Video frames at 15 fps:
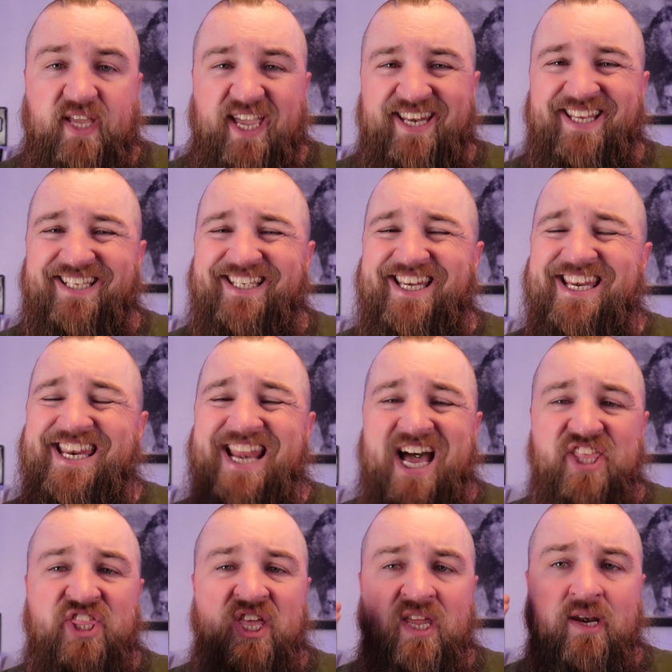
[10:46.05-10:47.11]
It does
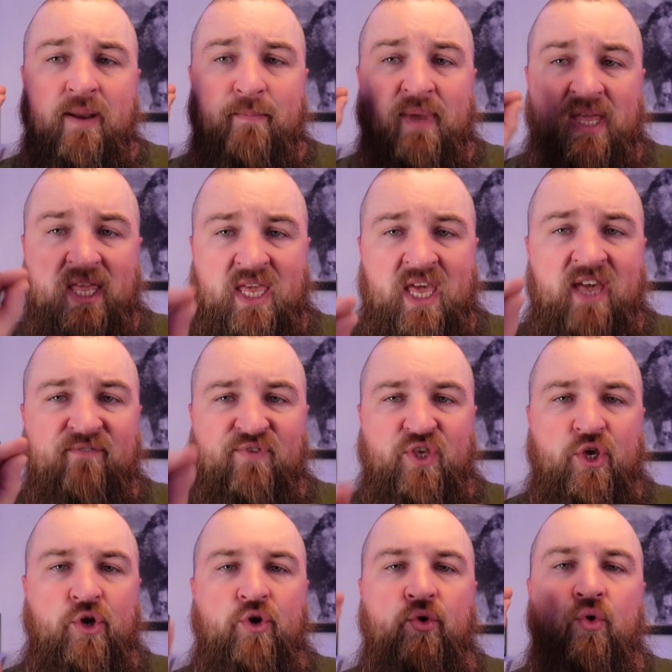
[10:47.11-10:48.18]
nothing but give
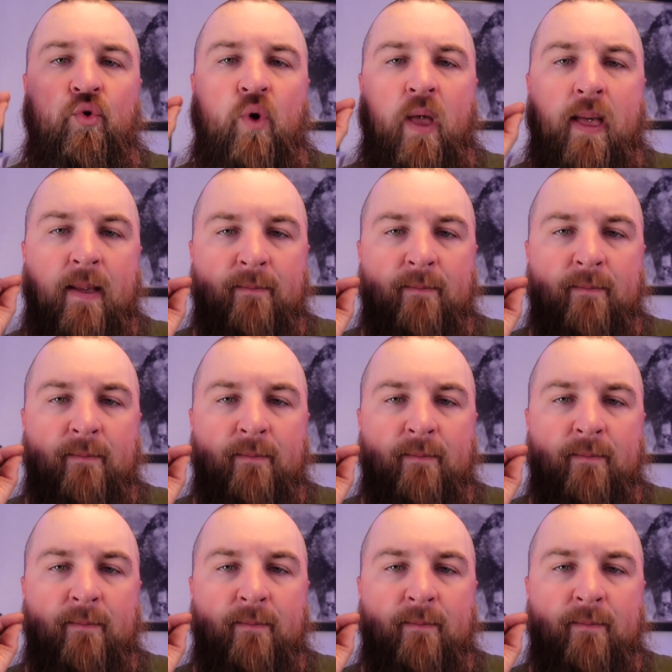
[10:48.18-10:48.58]
you